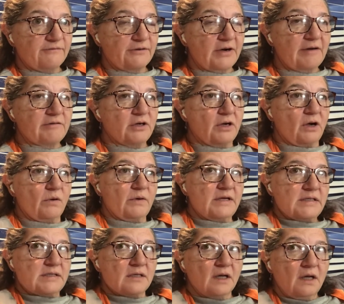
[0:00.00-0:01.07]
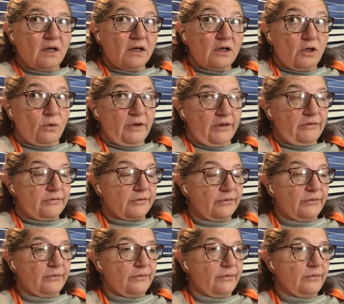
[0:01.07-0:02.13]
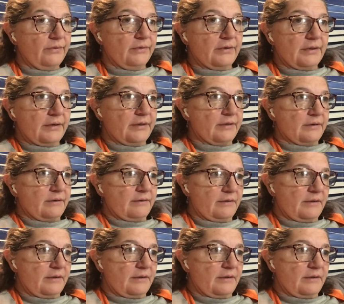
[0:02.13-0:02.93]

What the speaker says: forever and always going through the